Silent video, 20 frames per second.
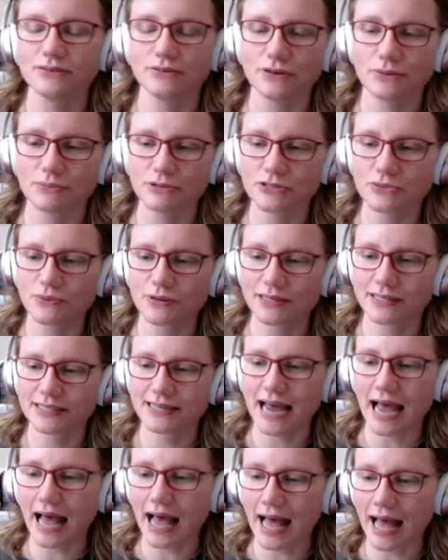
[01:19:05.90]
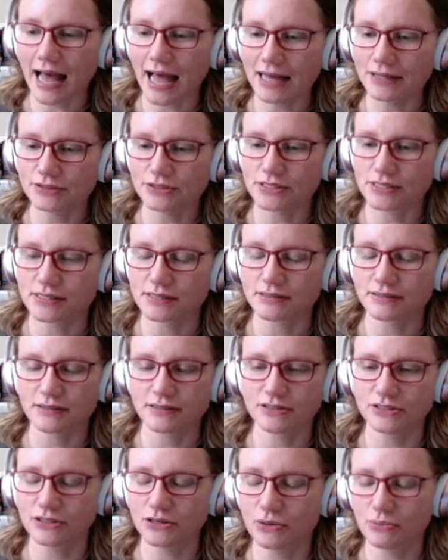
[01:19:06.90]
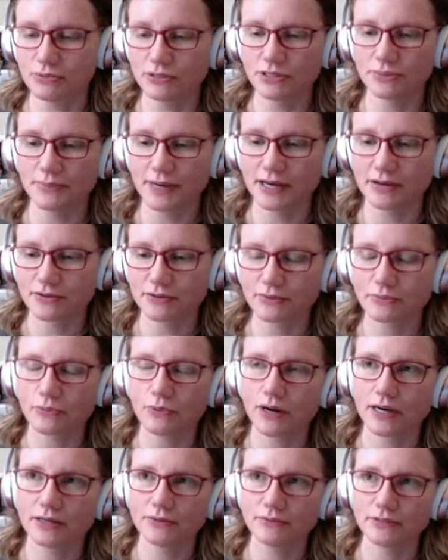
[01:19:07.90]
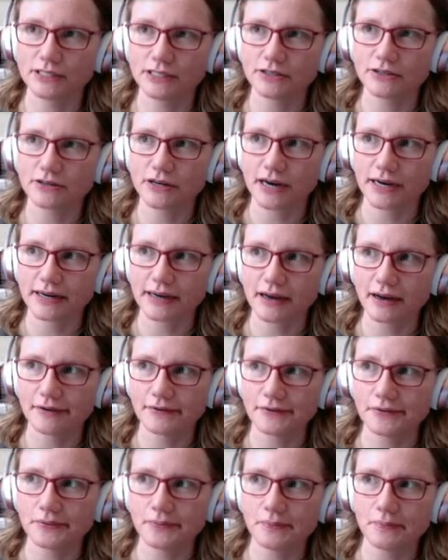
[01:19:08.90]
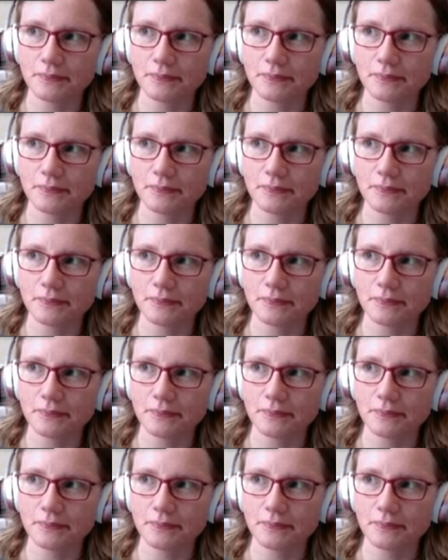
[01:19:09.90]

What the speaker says: You'd almost want just because you open your mouth wide when you cry out.